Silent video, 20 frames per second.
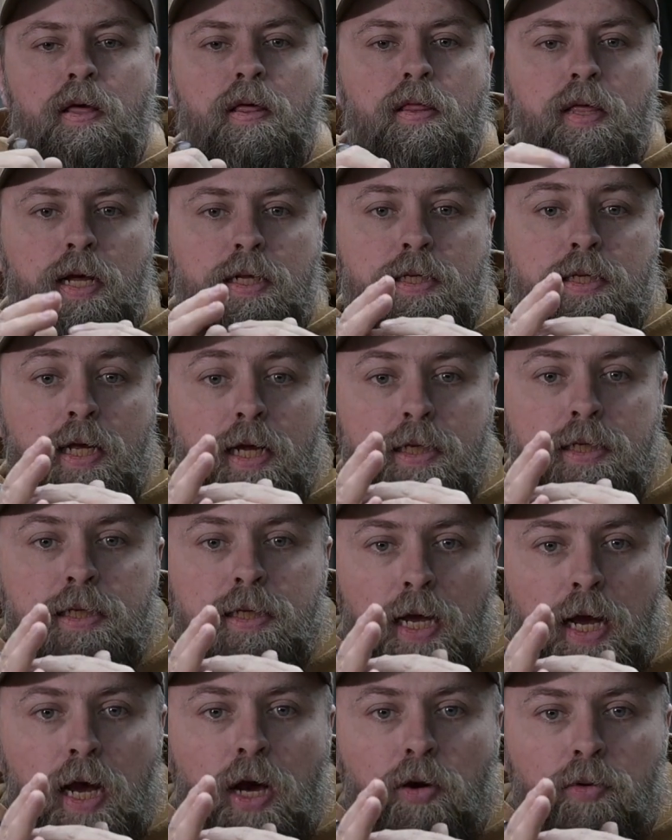that's that
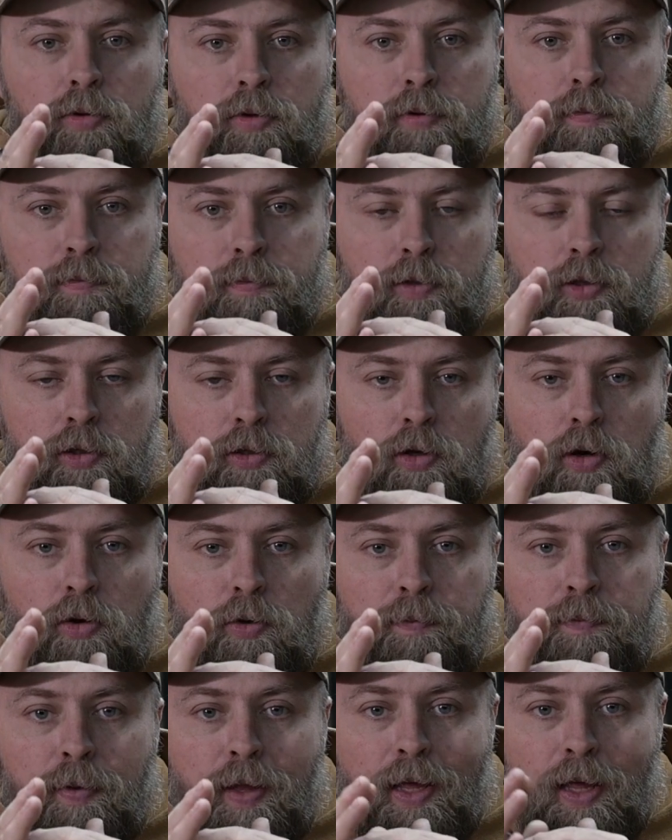sound.
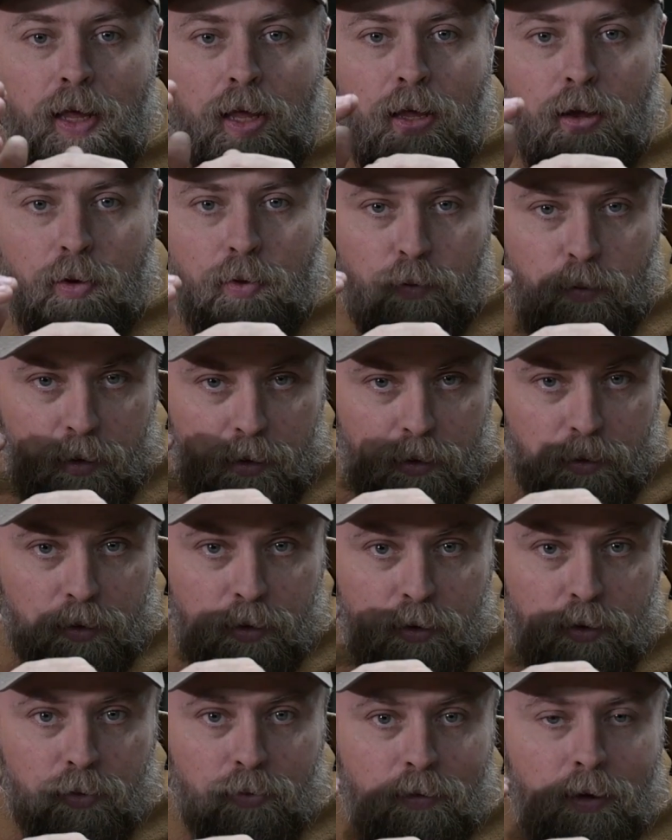So when you
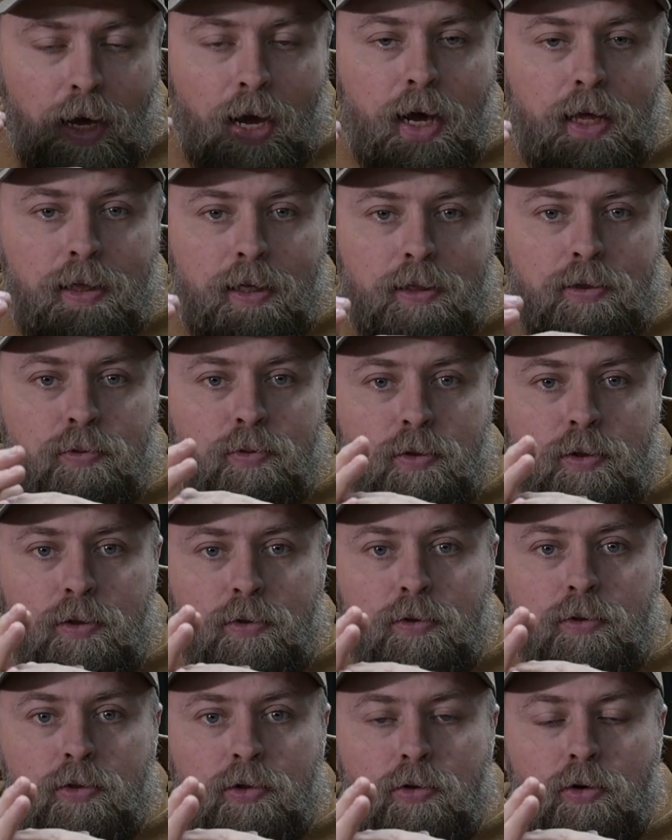can do that, that's when you
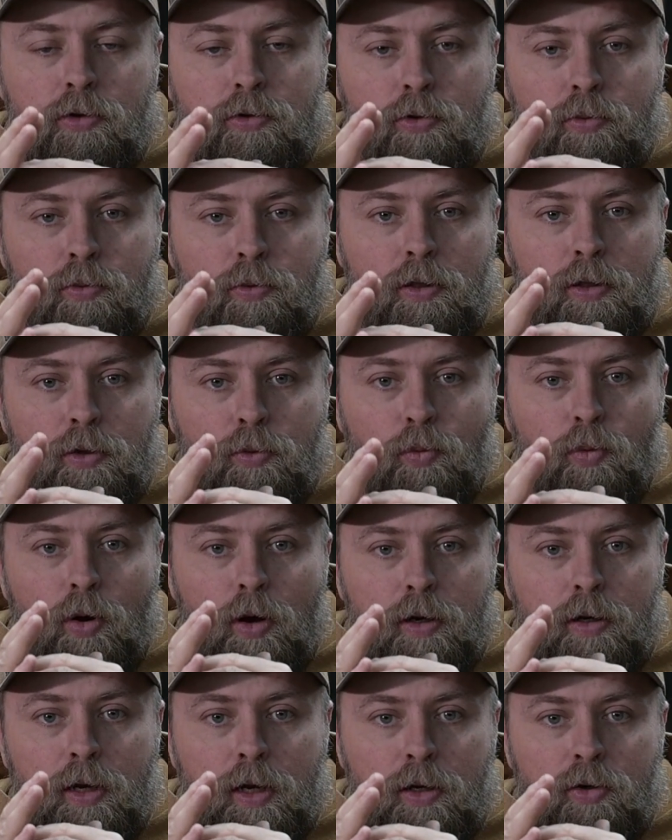can start to really
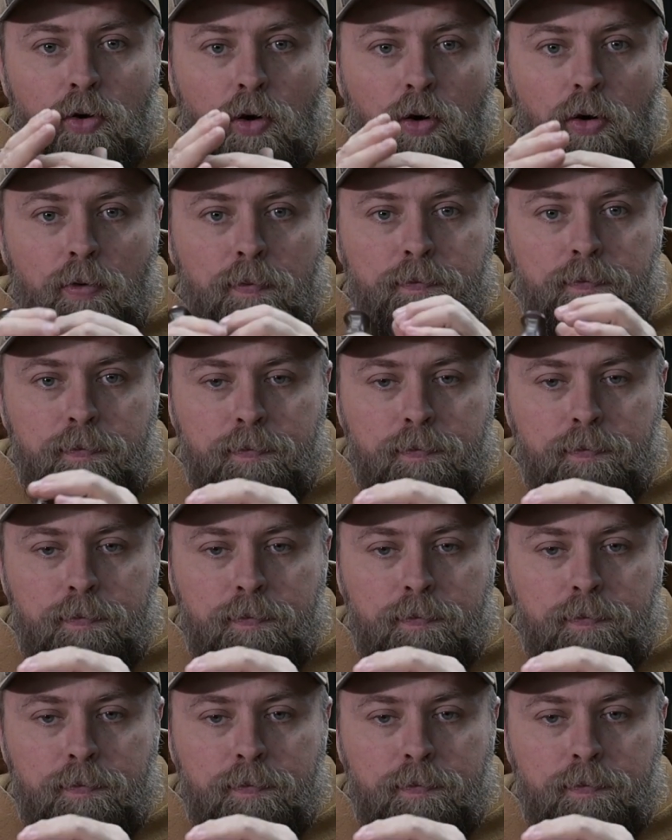run a call.